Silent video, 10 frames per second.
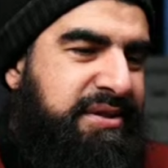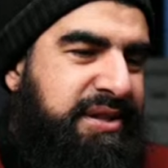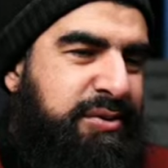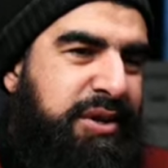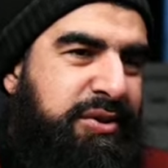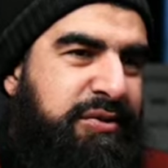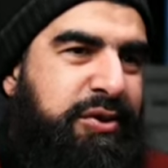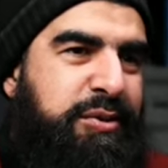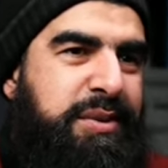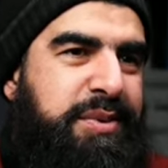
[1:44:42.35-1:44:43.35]
This is what I do for
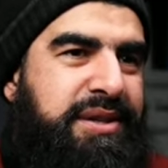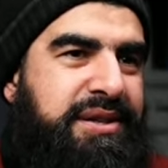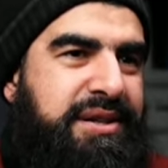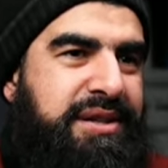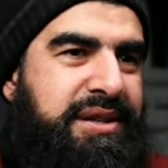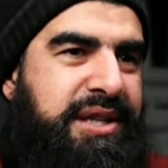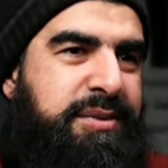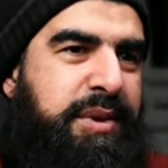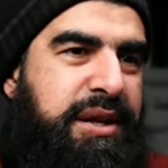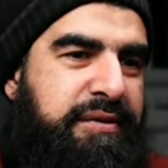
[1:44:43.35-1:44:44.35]
you people. This is
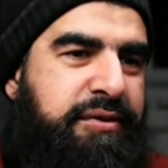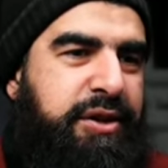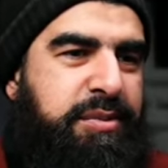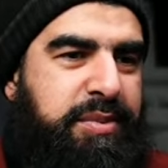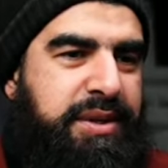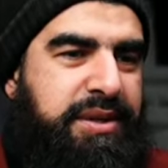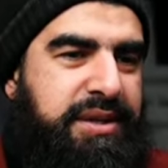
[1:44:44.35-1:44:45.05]
my love for you people.